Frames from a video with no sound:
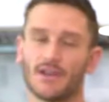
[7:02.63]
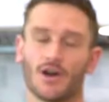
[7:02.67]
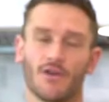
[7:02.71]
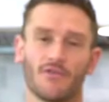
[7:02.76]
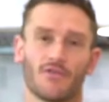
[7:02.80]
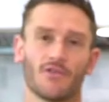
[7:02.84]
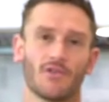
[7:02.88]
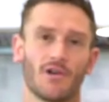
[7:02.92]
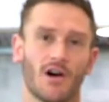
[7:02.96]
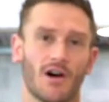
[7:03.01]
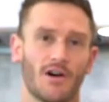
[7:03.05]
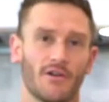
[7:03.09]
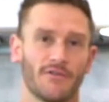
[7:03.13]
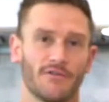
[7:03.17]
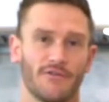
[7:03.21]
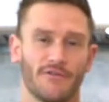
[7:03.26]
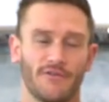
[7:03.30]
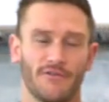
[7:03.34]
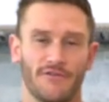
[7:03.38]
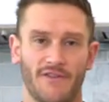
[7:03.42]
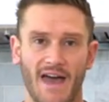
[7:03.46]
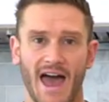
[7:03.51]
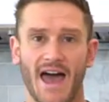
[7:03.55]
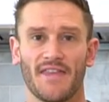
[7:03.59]
the overall
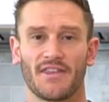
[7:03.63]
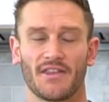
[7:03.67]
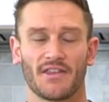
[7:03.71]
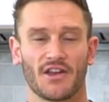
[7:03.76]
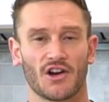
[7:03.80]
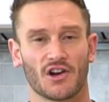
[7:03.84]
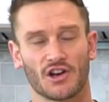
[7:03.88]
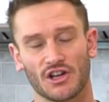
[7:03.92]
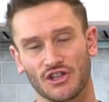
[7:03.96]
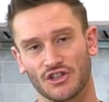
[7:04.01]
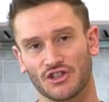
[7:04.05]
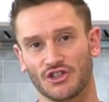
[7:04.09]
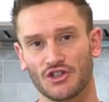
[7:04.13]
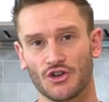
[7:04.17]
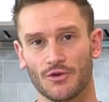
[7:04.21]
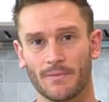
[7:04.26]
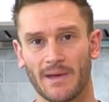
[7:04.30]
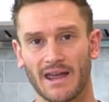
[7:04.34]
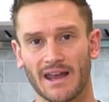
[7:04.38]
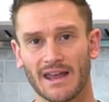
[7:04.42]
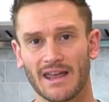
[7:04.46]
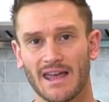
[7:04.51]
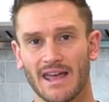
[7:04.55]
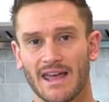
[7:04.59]
fat that they're
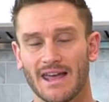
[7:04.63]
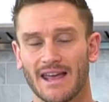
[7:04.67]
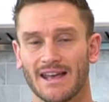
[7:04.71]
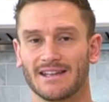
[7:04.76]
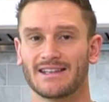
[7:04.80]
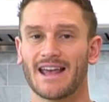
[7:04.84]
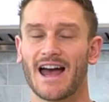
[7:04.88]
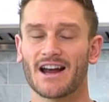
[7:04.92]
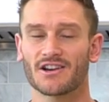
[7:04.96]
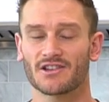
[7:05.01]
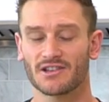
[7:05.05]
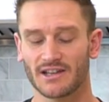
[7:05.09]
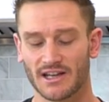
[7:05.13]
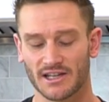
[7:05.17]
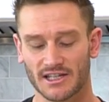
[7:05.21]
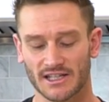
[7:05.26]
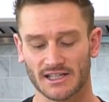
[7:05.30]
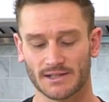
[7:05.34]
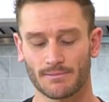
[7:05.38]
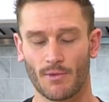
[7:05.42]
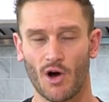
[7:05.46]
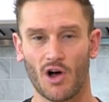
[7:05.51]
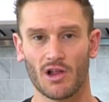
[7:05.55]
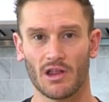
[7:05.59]
consuming is actually a
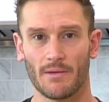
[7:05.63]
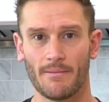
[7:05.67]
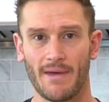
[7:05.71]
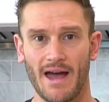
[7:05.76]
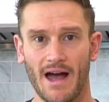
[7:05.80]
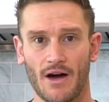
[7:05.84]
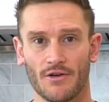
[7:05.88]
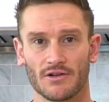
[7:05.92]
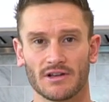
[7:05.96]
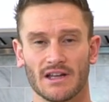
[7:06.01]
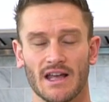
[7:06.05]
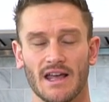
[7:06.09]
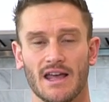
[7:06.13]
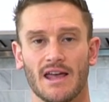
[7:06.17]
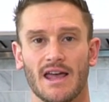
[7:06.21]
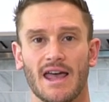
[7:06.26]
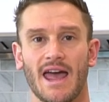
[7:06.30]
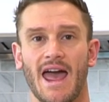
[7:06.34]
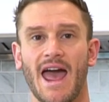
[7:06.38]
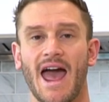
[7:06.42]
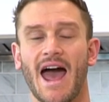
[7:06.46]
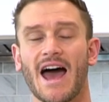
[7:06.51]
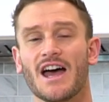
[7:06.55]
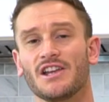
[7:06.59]
small amount.
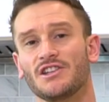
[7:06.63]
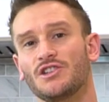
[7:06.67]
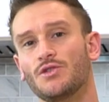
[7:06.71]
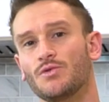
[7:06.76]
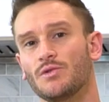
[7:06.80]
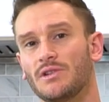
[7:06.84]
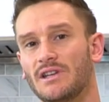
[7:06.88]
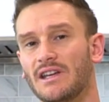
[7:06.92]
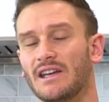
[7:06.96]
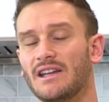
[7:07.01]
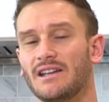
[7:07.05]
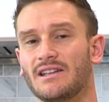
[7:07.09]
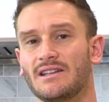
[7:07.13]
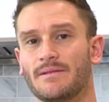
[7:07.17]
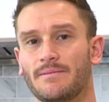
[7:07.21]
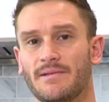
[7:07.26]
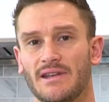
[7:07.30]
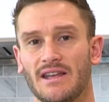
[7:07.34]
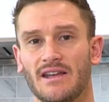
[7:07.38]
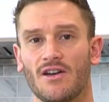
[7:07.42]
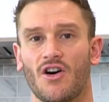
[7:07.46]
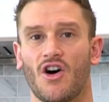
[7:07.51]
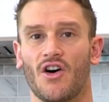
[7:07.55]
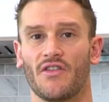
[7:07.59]
As you get to
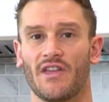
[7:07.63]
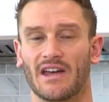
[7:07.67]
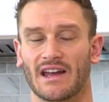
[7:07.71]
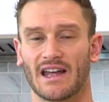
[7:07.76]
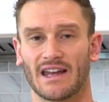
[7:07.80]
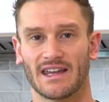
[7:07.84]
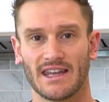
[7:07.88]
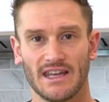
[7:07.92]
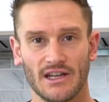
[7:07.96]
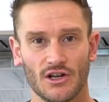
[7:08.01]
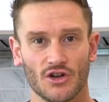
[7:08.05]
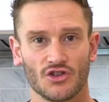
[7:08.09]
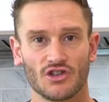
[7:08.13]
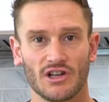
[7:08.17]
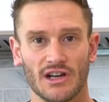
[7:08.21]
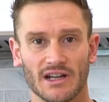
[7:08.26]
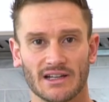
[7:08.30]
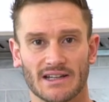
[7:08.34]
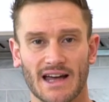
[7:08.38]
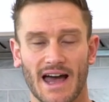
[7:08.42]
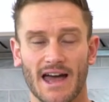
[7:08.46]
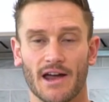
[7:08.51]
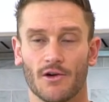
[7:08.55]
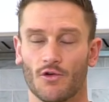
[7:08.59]
be on like a
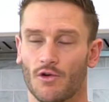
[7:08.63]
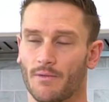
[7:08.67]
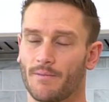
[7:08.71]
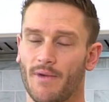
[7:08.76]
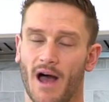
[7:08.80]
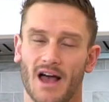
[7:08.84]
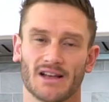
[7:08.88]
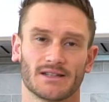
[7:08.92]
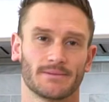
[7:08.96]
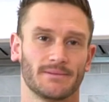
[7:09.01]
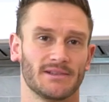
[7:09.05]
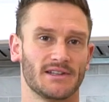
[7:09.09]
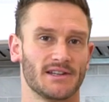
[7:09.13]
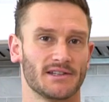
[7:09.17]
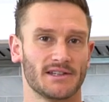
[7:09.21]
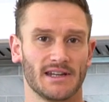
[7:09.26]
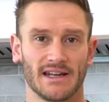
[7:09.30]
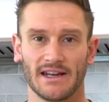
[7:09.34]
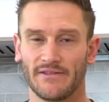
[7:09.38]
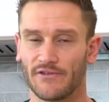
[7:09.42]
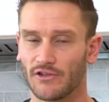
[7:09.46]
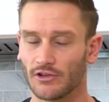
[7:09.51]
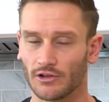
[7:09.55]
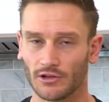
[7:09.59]
ketogenic diet or possibly
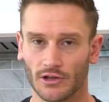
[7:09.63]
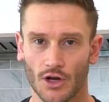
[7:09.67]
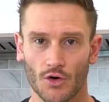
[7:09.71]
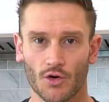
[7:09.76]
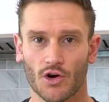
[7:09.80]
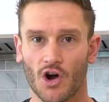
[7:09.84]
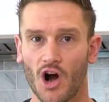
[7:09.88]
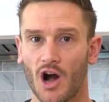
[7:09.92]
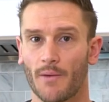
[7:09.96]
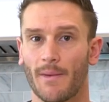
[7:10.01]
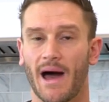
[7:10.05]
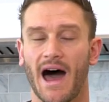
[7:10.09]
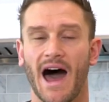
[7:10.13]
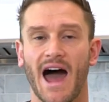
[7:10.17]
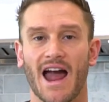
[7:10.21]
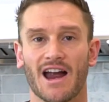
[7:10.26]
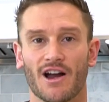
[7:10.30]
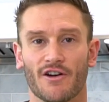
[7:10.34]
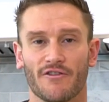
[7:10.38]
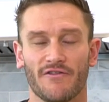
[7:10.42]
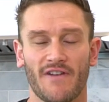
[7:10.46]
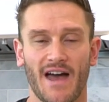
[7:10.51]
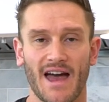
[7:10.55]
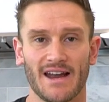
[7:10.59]
just an even low carb,
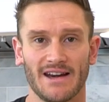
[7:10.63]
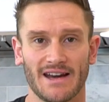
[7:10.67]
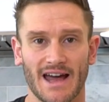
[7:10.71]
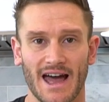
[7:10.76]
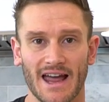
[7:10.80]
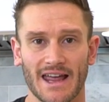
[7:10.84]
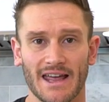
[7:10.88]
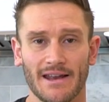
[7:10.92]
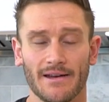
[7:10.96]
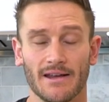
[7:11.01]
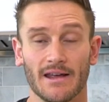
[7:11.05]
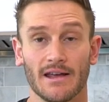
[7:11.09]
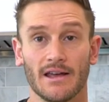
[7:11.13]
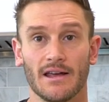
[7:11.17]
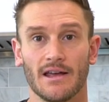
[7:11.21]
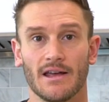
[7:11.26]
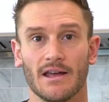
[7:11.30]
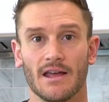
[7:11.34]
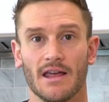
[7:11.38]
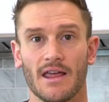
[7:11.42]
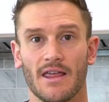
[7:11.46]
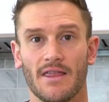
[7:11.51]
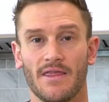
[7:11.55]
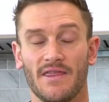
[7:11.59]
higher fat diet,
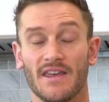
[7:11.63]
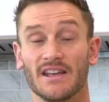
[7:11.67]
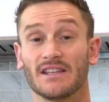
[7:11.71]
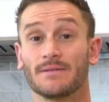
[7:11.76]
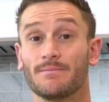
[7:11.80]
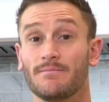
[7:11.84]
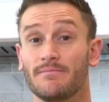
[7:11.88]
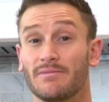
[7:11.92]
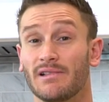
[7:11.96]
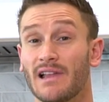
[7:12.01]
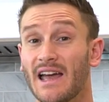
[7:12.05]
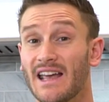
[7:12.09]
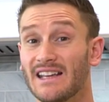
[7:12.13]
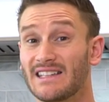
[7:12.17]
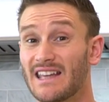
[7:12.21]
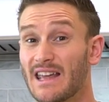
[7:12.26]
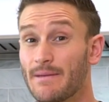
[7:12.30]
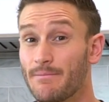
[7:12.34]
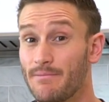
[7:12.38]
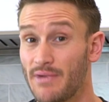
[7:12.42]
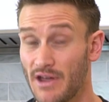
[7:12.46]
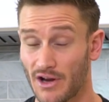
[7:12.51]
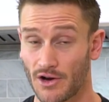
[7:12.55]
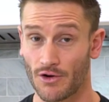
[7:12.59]
this plays
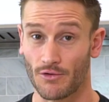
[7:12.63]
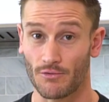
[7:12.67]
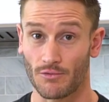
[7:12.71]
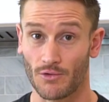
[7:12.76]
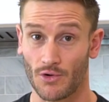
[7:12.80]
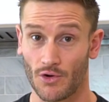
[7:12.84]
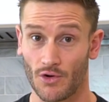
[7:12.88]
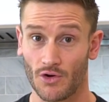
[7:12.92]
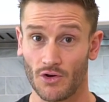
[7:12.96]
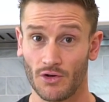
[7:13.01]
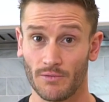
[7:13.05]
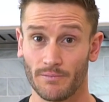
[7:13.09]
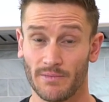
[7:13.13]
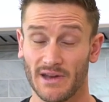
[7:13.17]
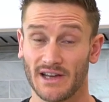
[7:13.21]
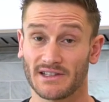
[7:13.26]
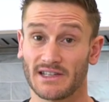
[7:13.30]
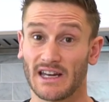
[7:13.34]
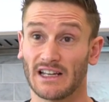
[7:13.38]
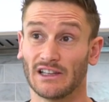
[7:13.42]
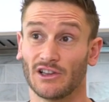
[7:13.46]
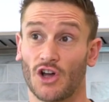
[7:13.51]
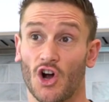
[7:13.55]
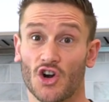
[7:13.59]
a bigger role
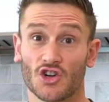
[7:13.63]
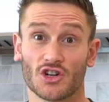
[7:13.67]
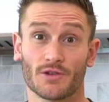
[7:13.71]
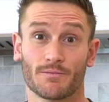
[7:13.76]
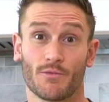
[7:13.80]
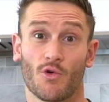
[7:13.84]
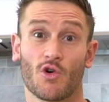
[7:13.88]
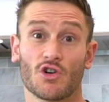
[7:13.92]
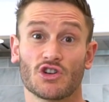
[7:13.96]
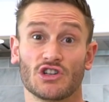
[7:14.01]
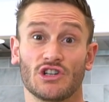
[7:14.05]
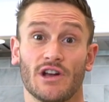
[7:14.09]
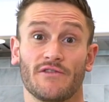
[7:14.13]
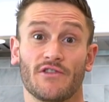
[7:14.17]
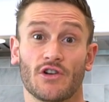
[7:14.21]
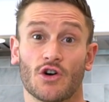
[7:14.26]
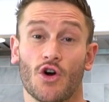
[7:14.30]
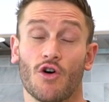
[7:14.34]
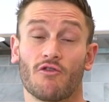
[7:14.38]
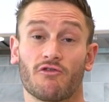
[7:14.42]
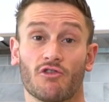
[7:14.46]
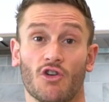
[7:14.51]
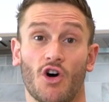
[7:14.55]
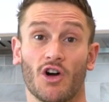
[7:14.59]
because a larger portion of
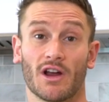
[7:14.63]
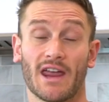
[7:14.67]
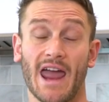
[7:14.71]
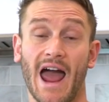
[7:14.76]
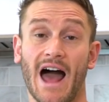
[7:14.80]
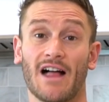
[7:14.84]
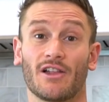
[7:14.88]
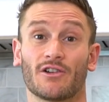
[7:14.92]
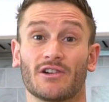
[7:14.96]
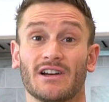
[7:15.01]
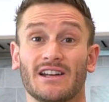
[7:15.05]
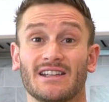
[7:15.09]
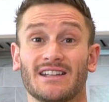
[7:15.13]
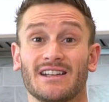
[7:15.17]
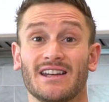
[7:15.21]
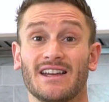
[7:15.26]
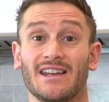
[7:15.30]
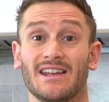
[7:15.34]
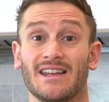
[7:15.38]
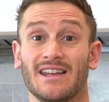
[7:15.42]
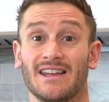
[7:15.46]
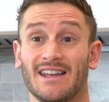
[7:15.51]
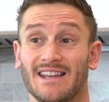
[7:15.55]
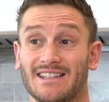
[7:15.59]
your overall calories
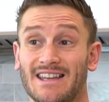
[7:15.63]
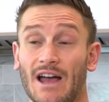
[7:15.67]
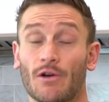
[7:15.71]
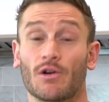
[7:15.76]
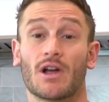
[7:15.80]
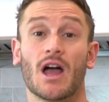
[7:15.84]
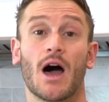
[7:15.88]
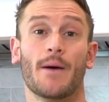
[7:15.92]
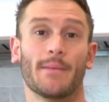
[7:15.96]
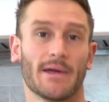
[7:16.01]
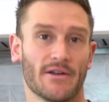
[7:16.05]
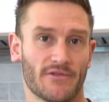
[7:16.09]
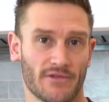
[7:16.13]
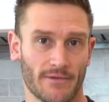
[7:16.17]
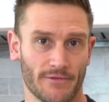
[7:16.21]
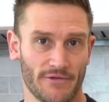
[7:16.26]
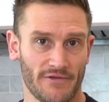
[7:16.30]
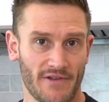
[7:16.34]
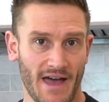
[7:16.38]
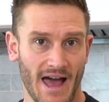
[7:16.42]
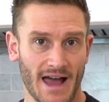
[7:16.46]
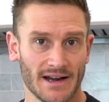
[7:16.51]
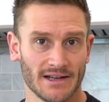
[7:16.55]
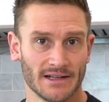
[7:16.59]
is now coming from
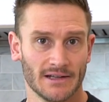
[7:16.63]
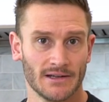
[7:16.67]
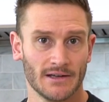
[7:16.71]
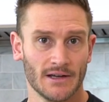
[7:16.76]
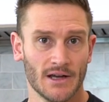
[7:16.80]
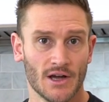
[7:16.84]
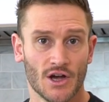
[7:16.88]
fat.